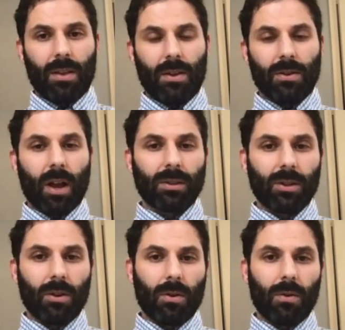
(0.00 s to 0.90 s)
There's
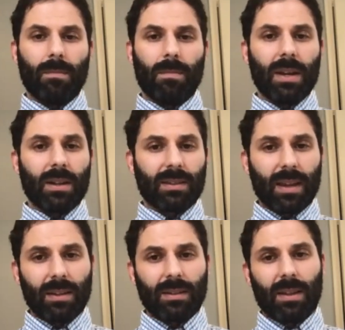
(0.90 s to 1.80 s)
also been a
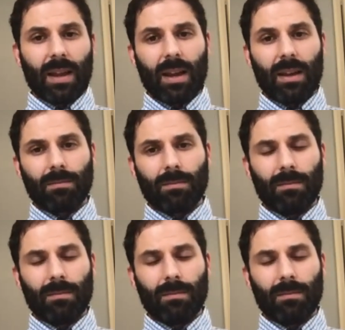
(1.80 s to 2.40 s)
sense that